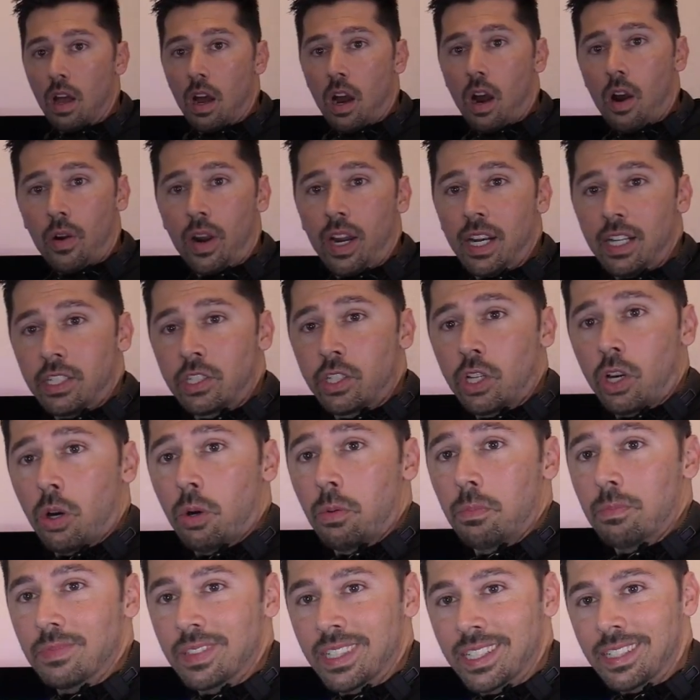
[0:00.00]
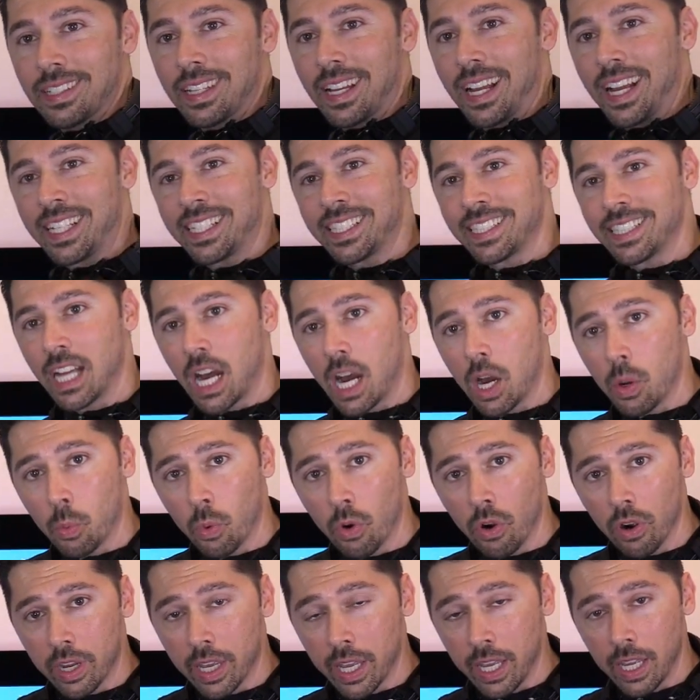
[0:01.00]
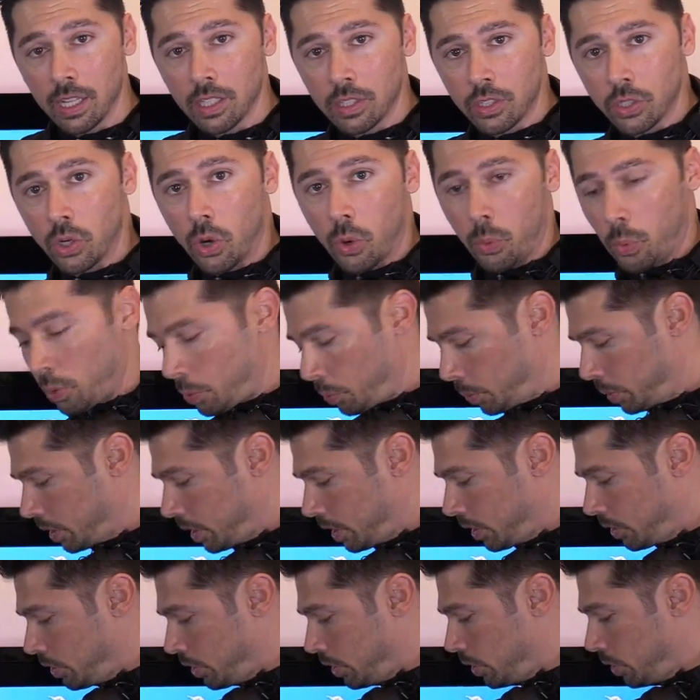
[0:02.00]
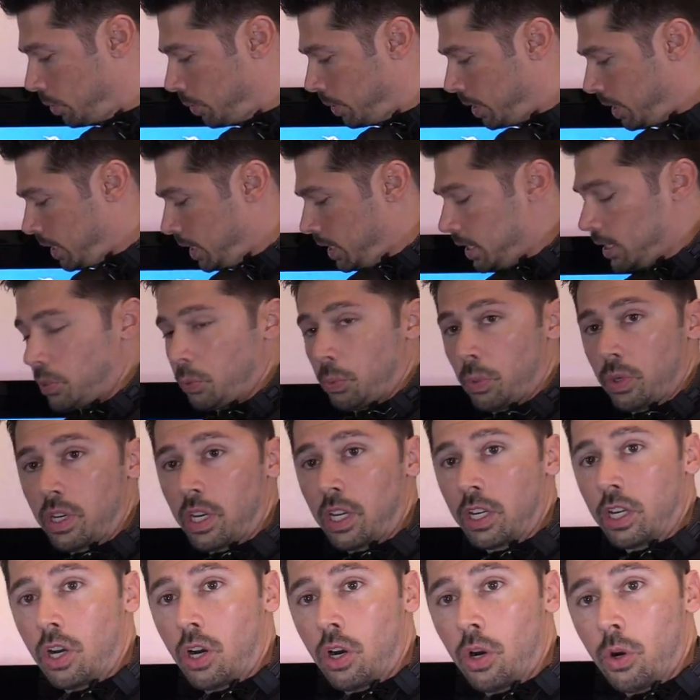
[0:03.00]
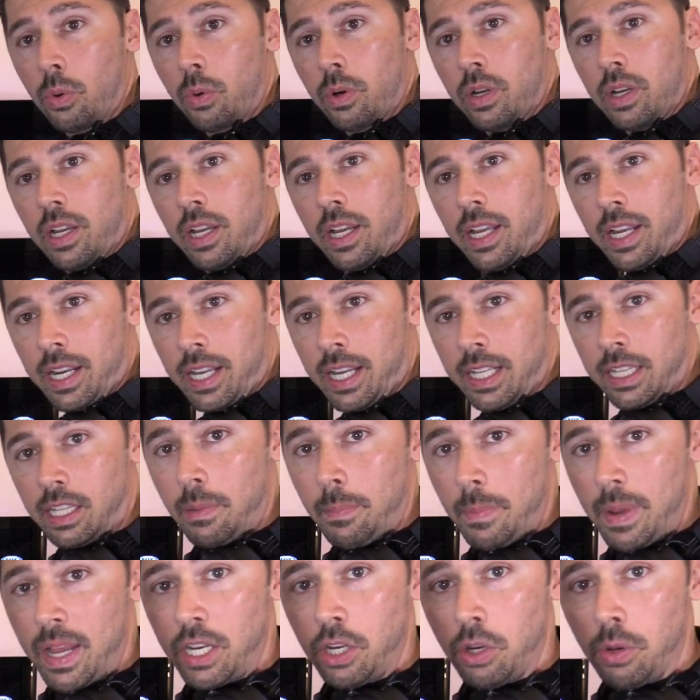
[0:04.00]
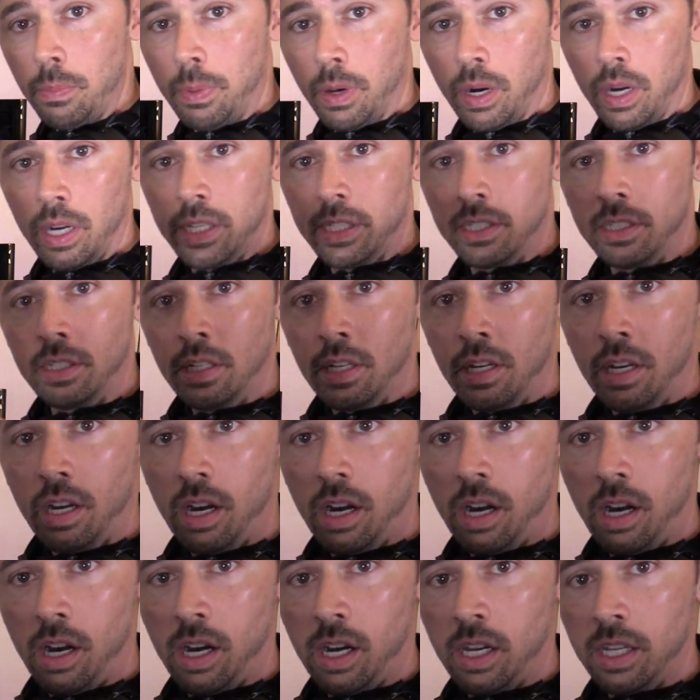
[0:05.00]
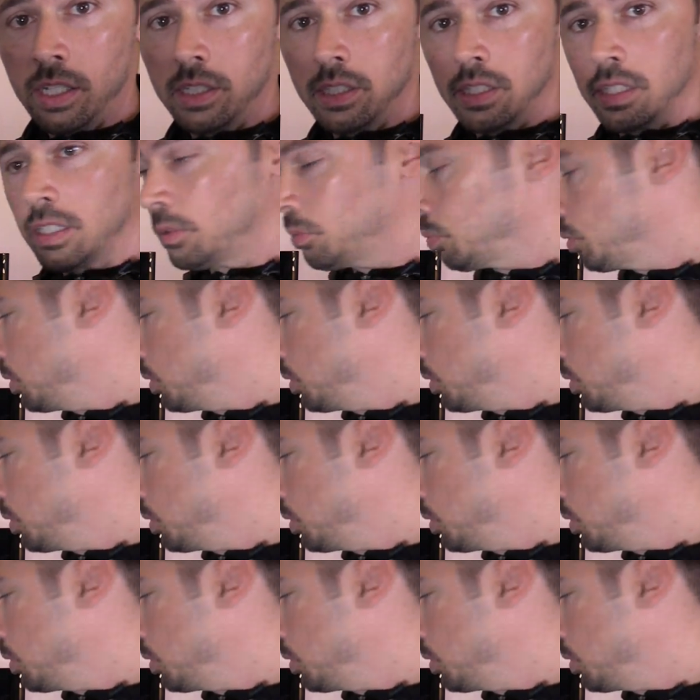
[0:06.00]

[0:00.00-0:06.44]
All right, so it's not working, so what we're going to do is we're going to go and hit the menu button on the